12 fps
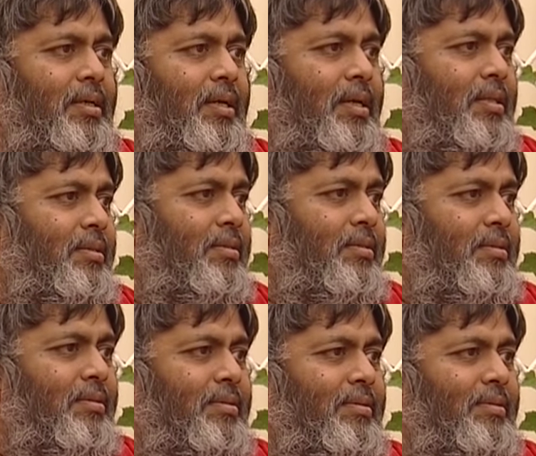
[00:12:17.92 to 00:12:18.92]
and
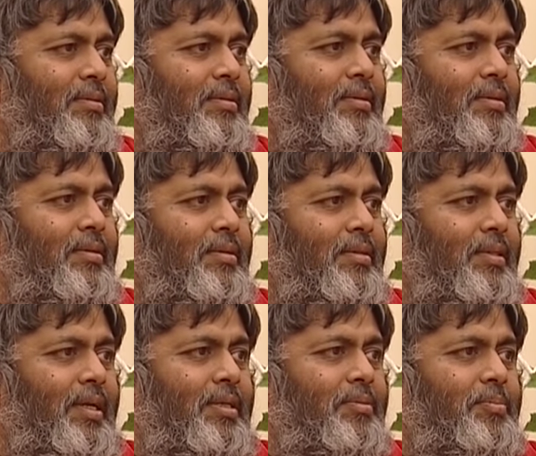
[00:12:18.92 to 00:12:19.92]

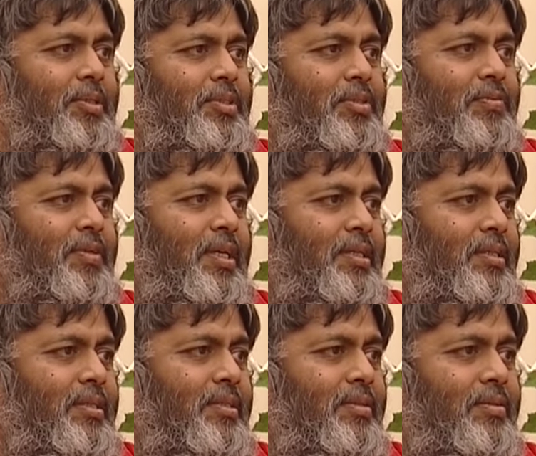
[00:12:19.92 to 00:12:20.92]
that piece of
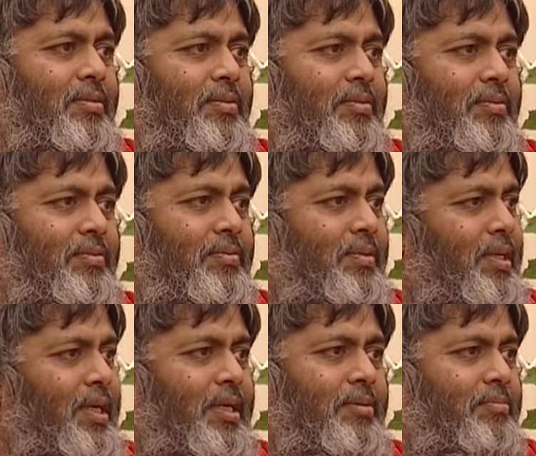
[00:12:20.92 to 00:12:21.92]
iron will
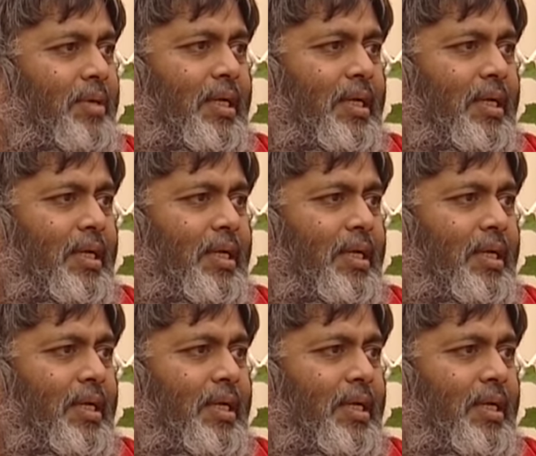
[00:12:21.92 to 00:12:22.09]
get